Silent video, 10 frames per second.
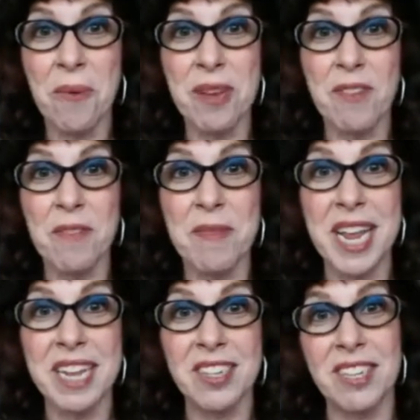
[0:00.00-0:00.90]
Reverb
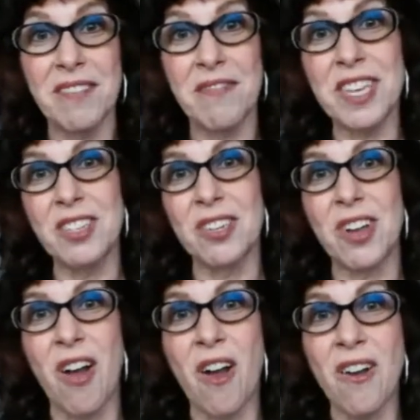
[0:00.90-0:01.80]
Nation
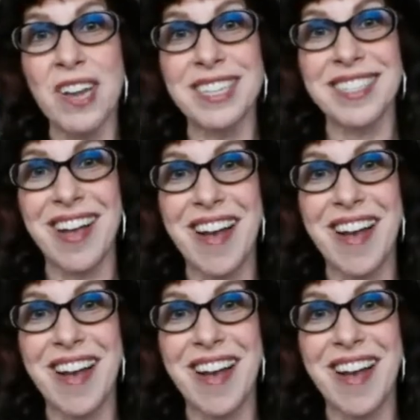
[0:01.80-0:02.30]
featured artist